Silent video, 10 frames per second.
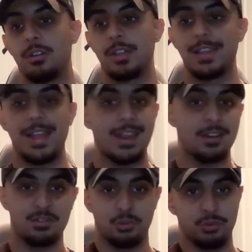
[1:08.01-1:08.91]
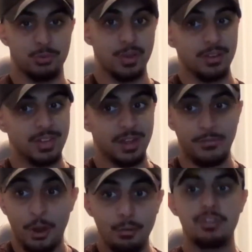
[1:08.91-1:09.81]
the latest news around State
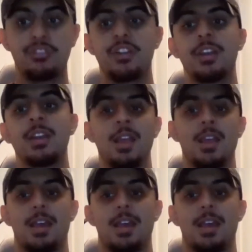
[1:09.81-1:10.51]
of Origin,